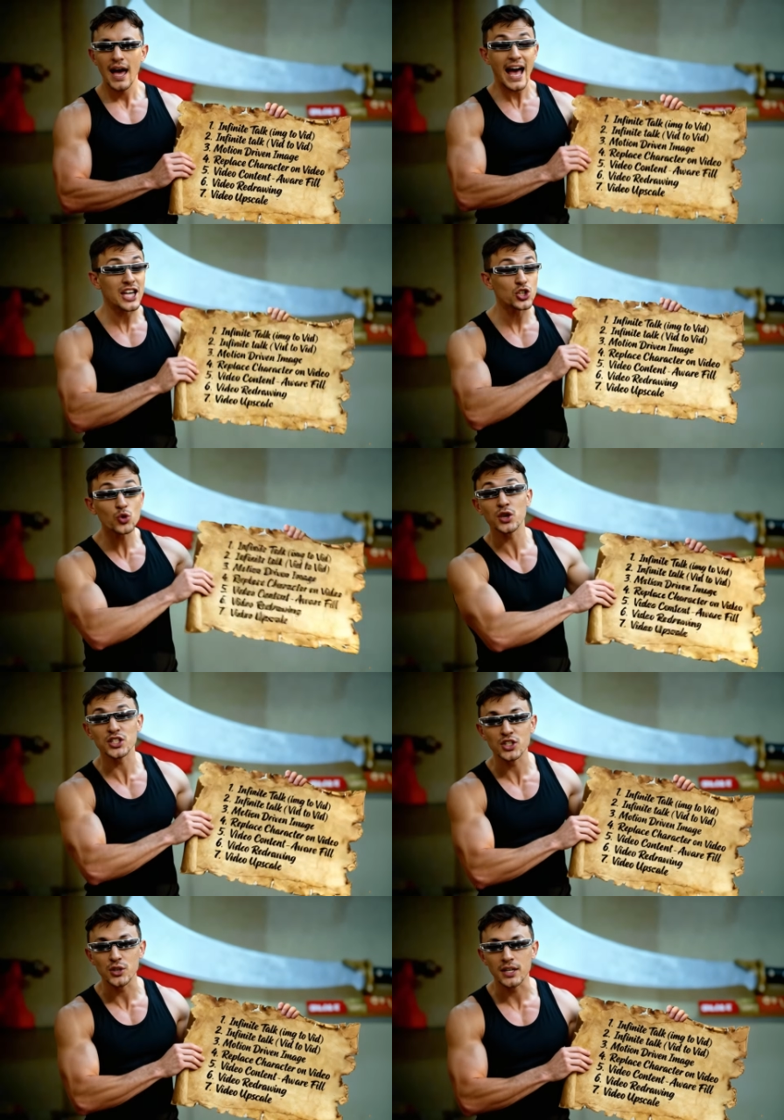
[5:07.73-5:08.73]
And you're going to
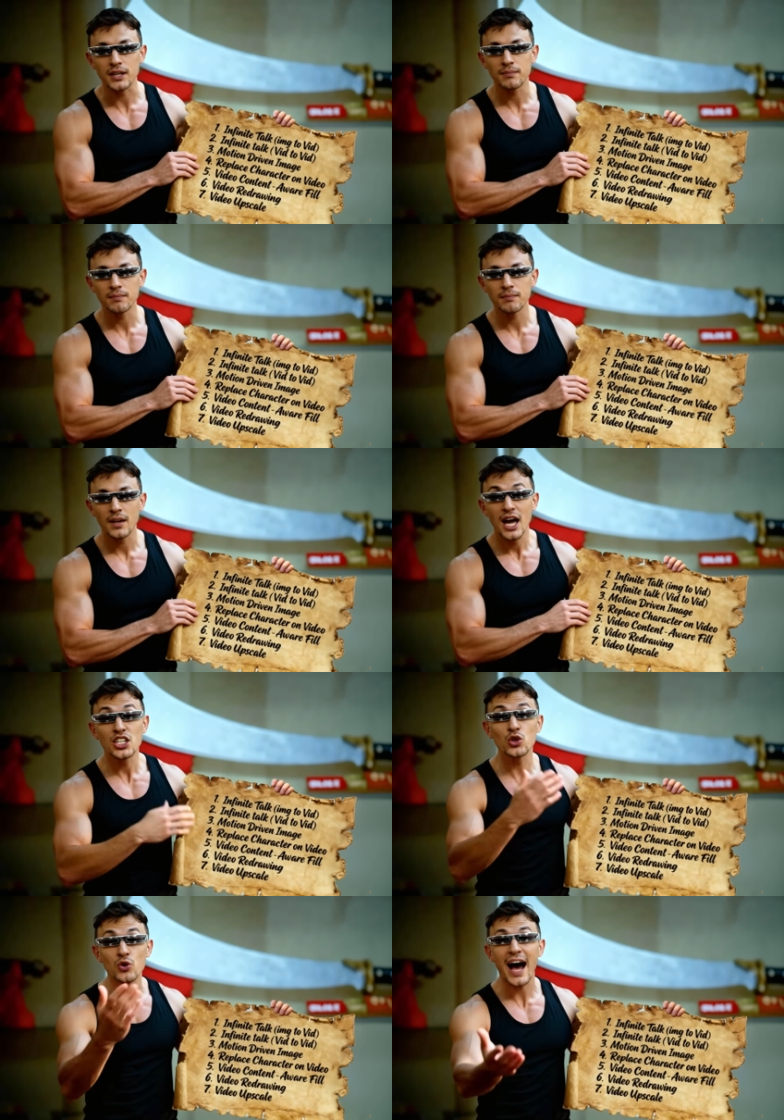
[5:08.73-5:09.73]
do it.
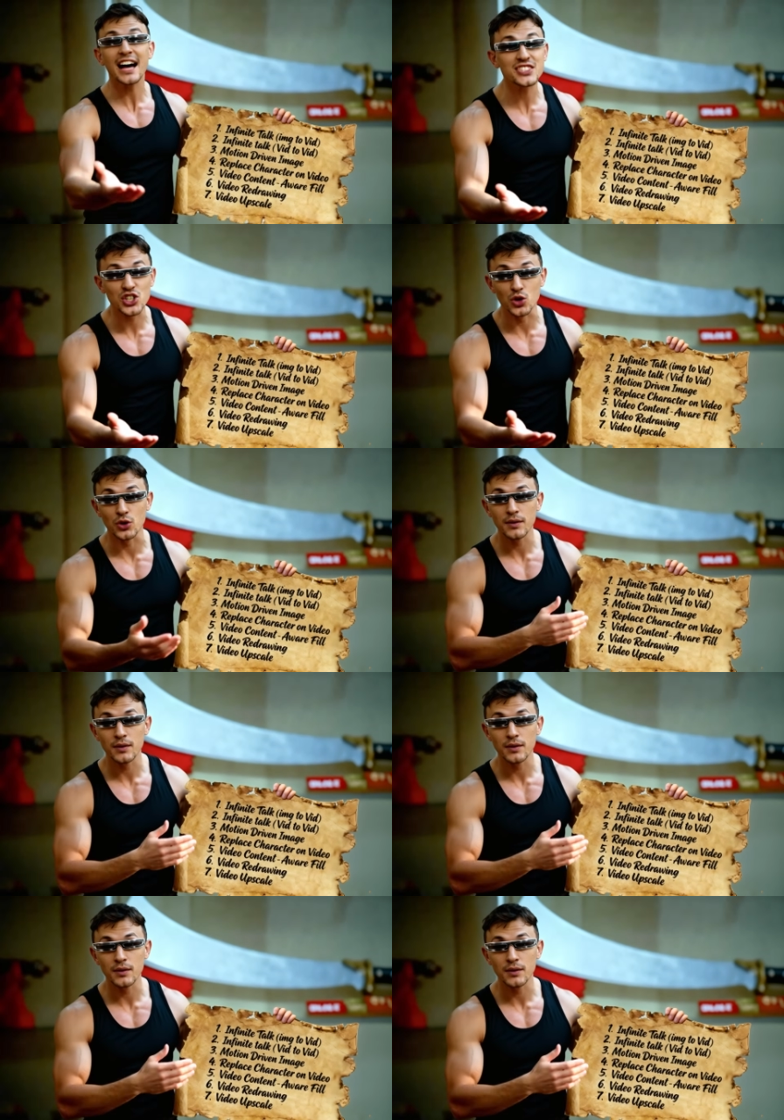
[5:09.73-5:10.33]
You have to.